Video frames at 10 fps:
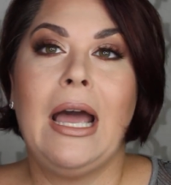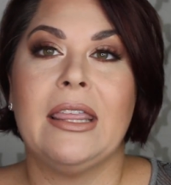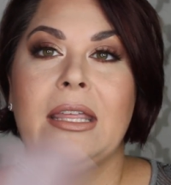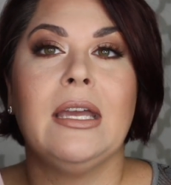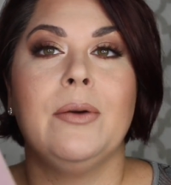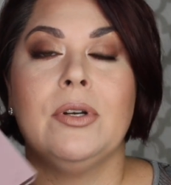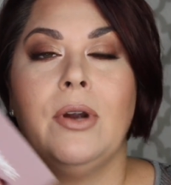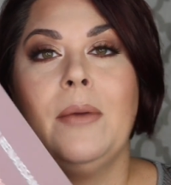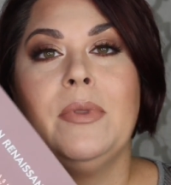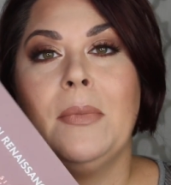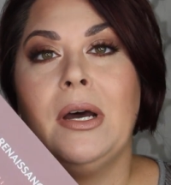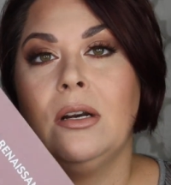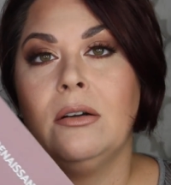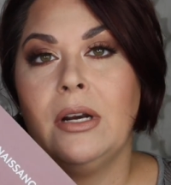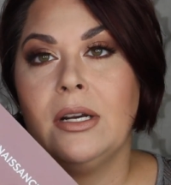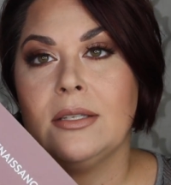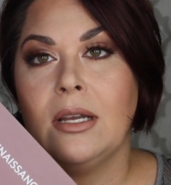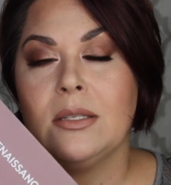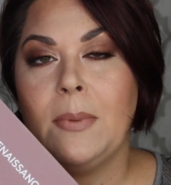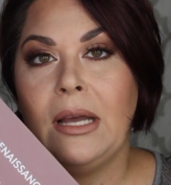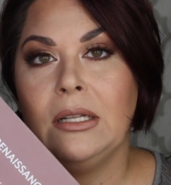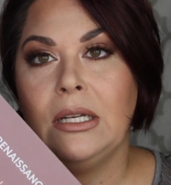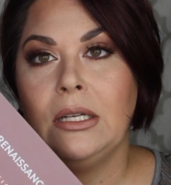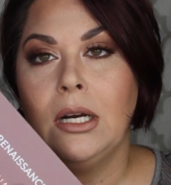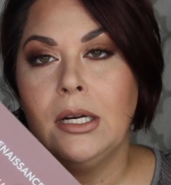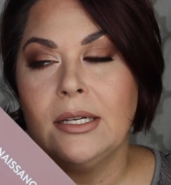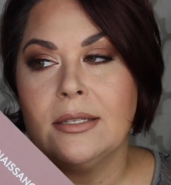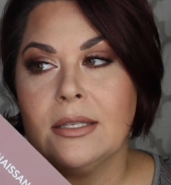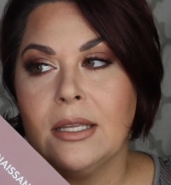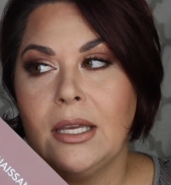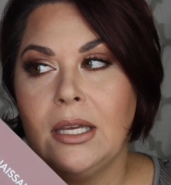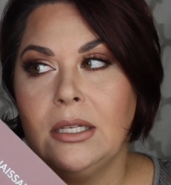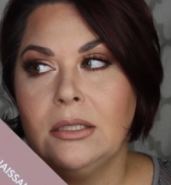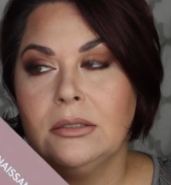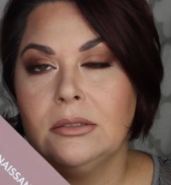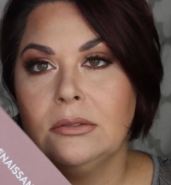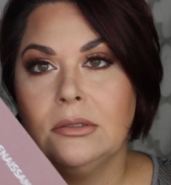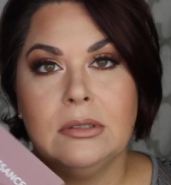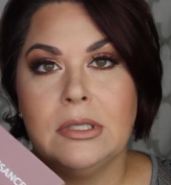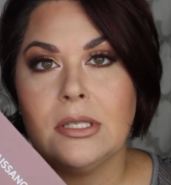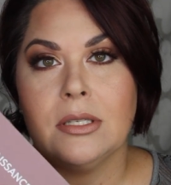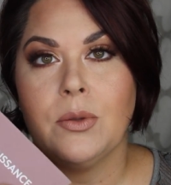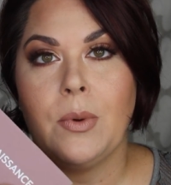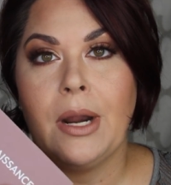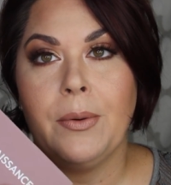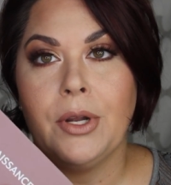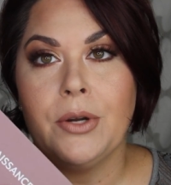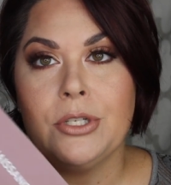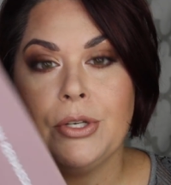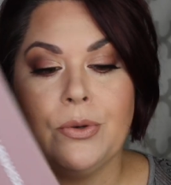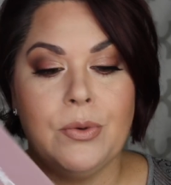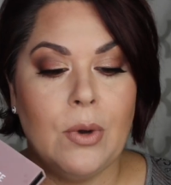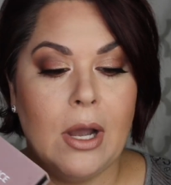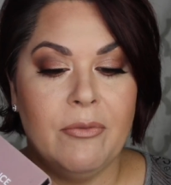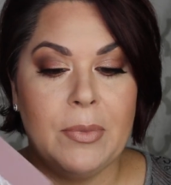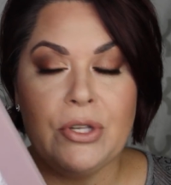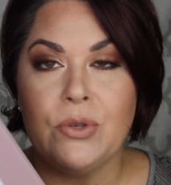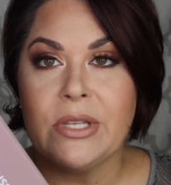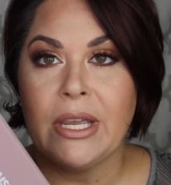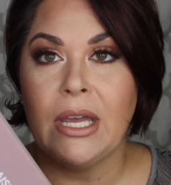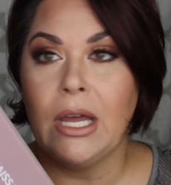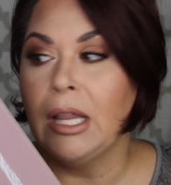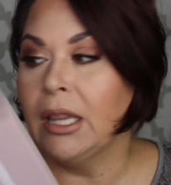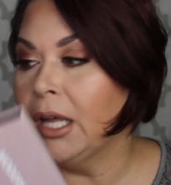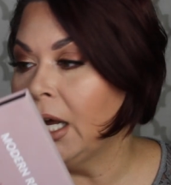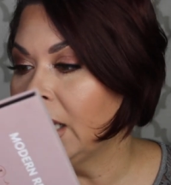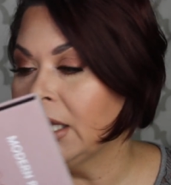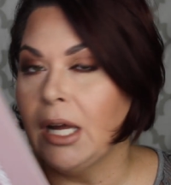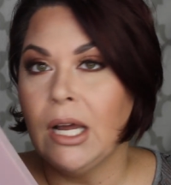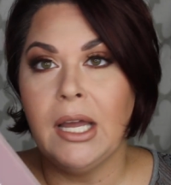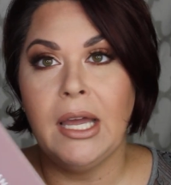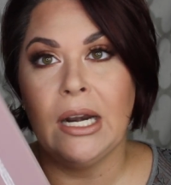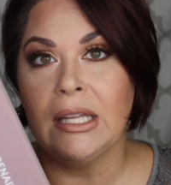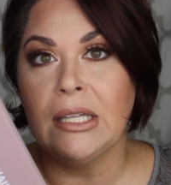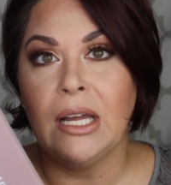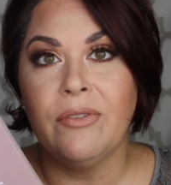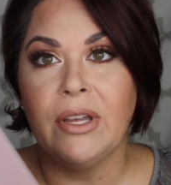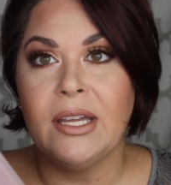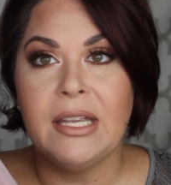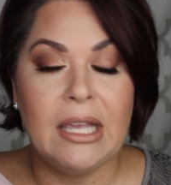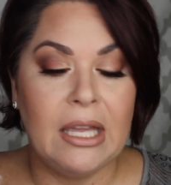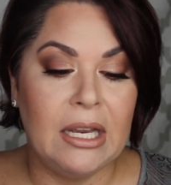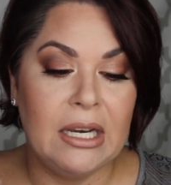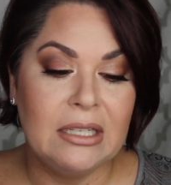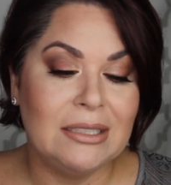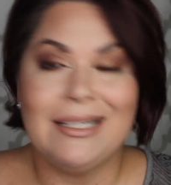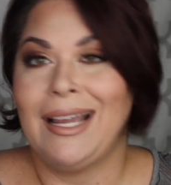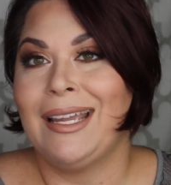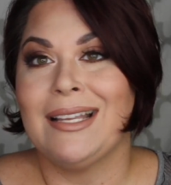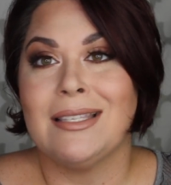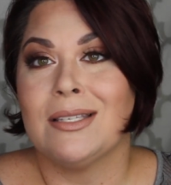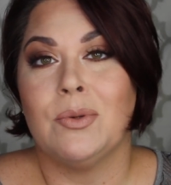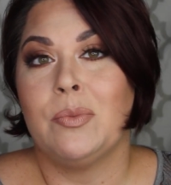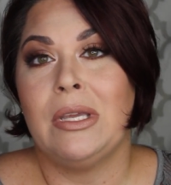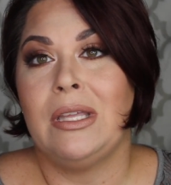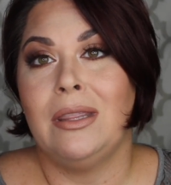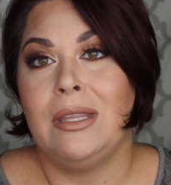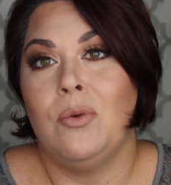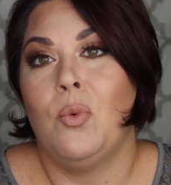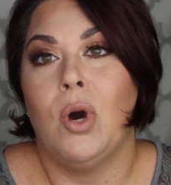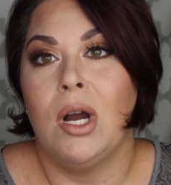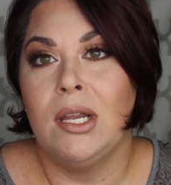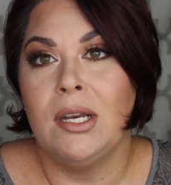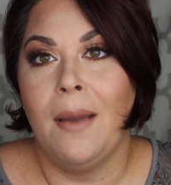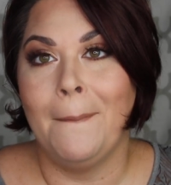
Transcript: I think I would grab the Modern Renaissance palette. Honestly, this is the one I would go to. I've been using it a lot, and I love it, and I guess this would be the one.